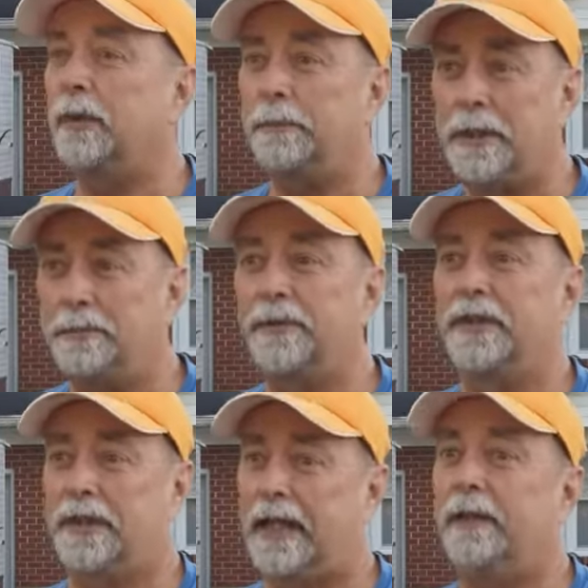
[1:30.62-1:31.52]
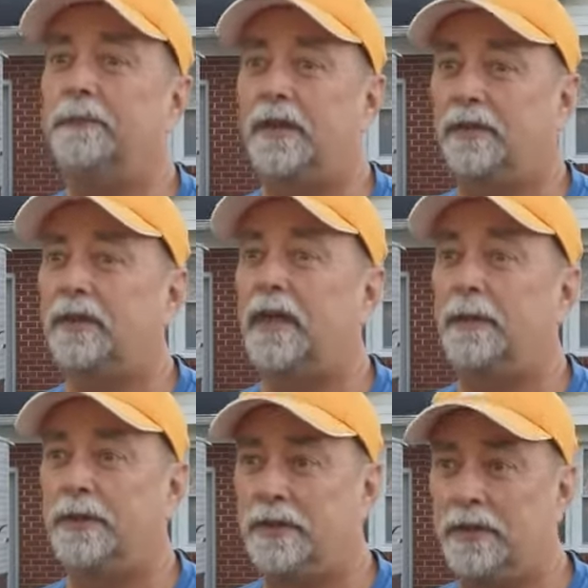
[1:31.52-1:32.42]
of people that camp this time
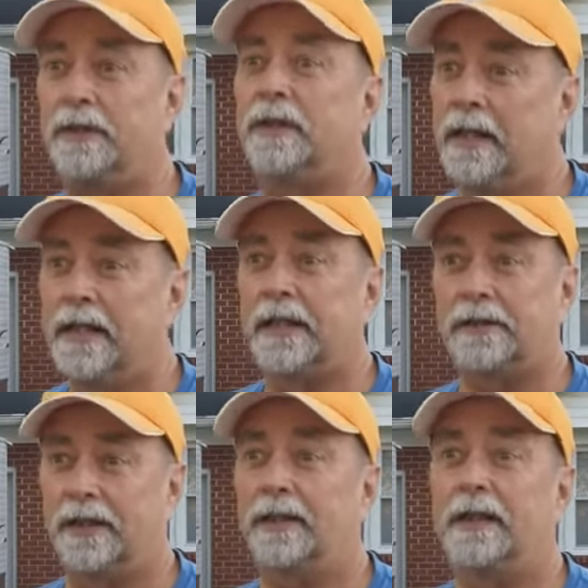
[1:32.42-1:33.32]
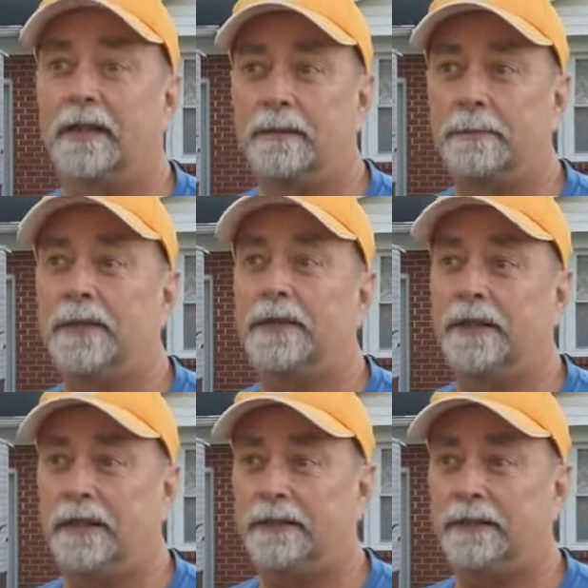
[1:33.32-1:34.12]
of year. That's a lot of money.